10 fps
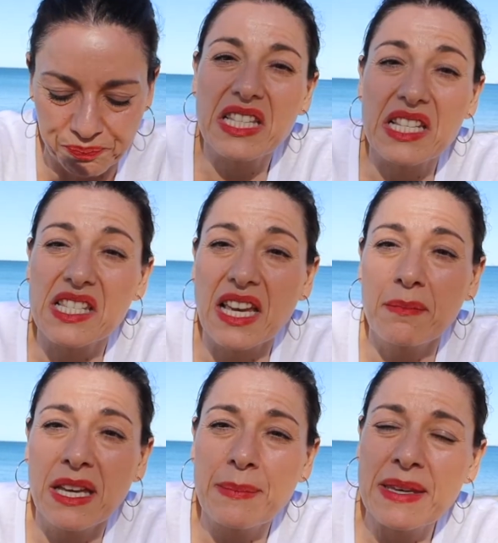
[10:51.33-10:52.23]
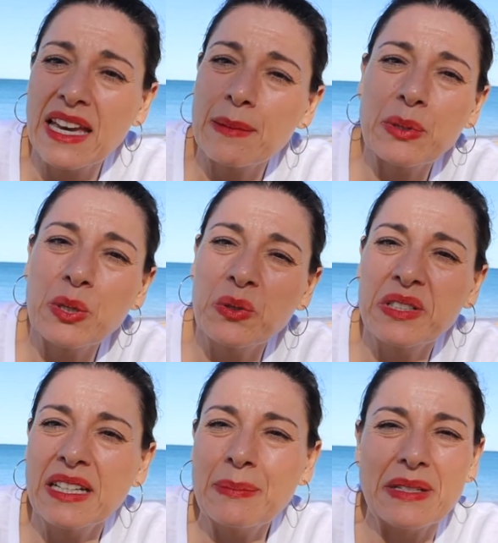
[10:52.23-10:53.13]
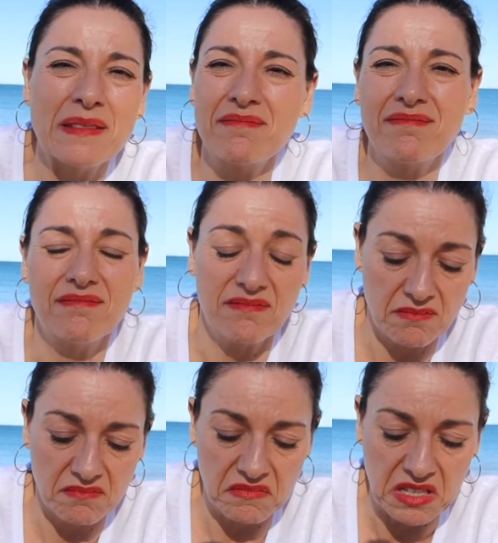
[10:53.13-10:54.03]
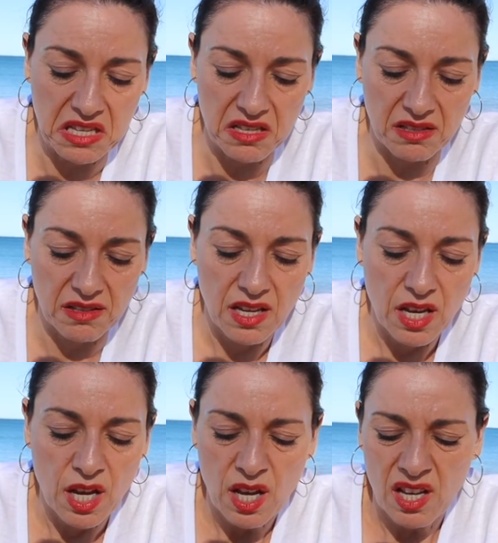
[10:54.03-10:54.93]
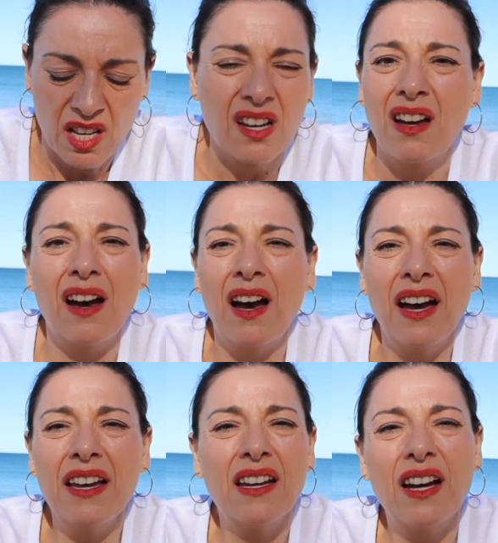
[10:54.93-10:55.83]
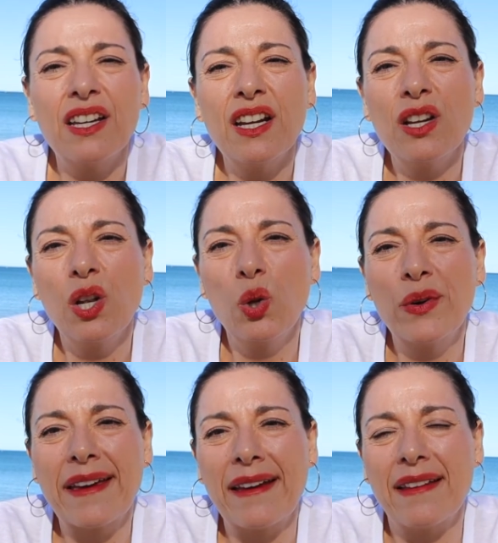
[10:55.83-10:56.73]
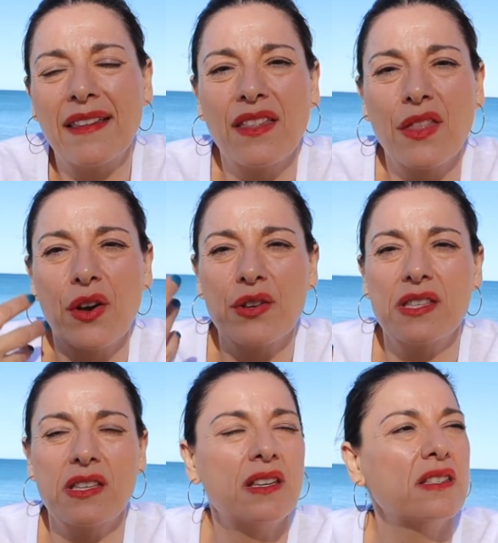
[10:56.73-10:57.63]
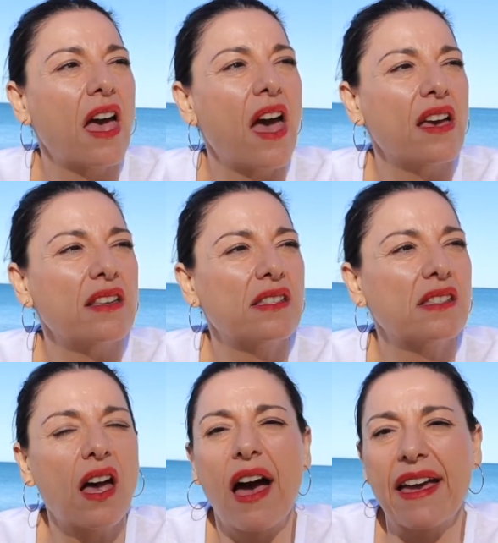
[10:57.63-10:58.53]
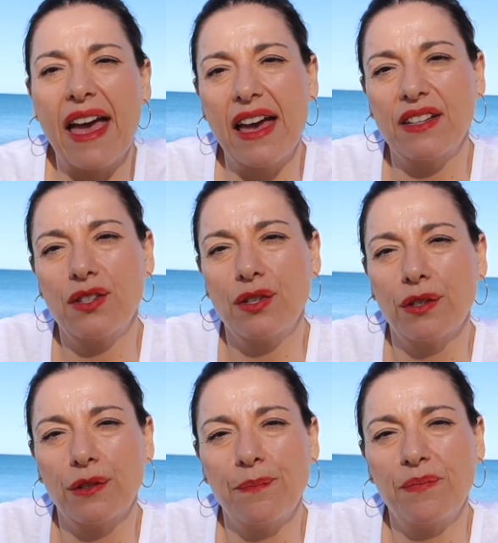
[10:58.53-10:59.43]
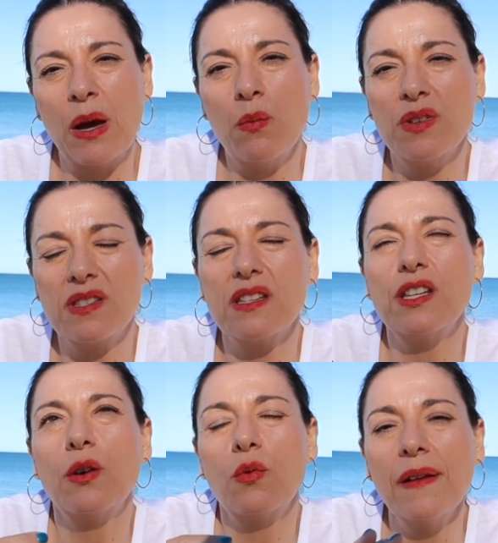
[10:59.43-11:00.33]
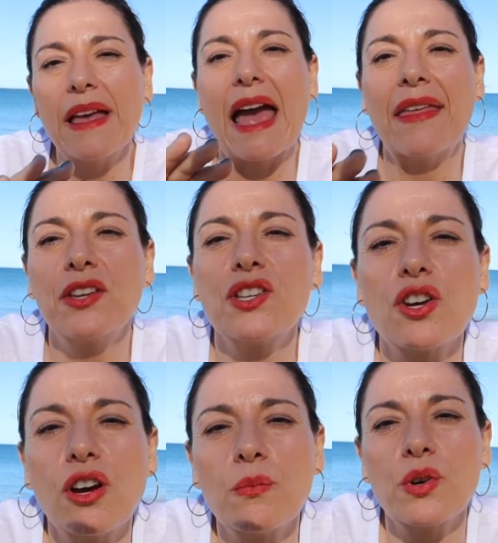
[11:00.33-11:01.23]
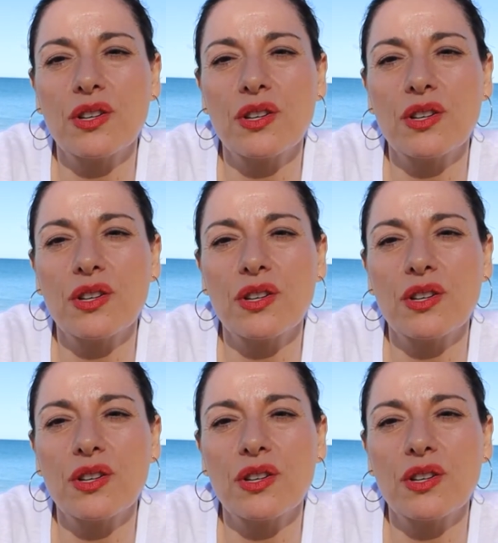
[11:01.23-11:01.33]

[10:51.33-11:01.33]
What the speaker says: Does that make me happy or unhappy? Neither. I don't look at those things as I had to. That was, you know what, at the time when